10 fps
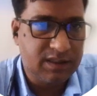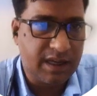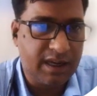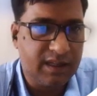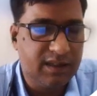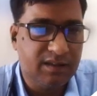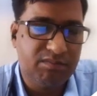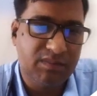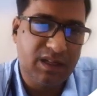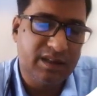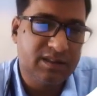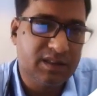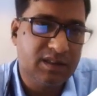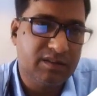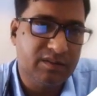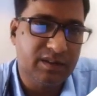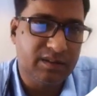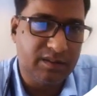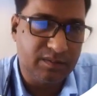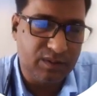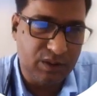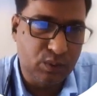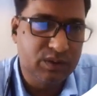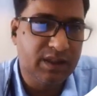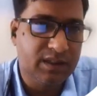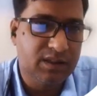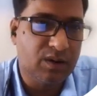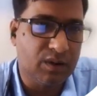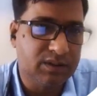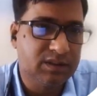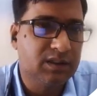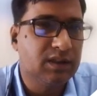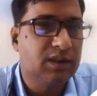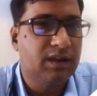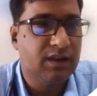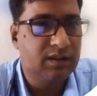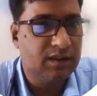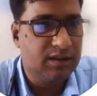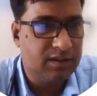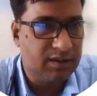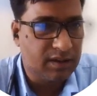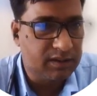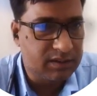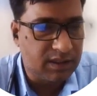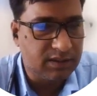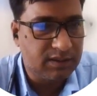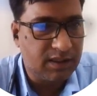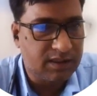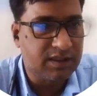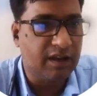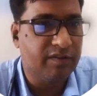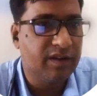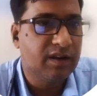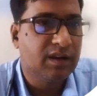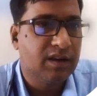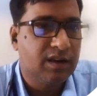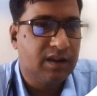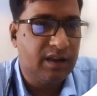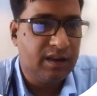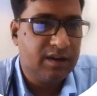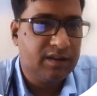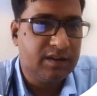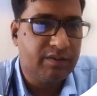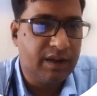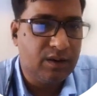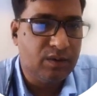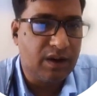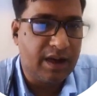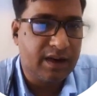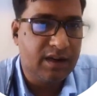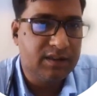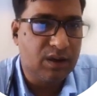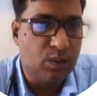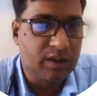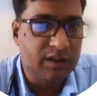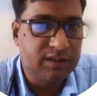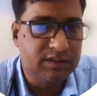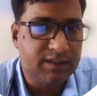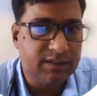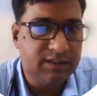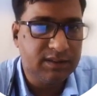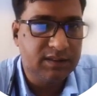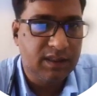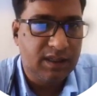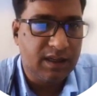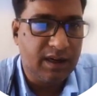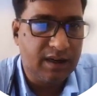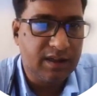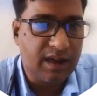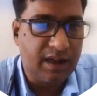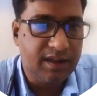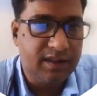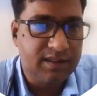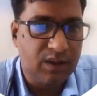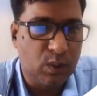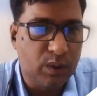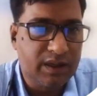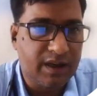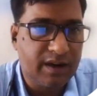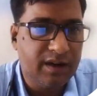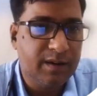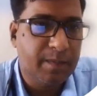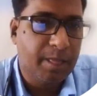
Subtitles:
is high, then there is a huge energy loss in the resistance itself. Here the value RL is a load resistance, and the IL is a load current,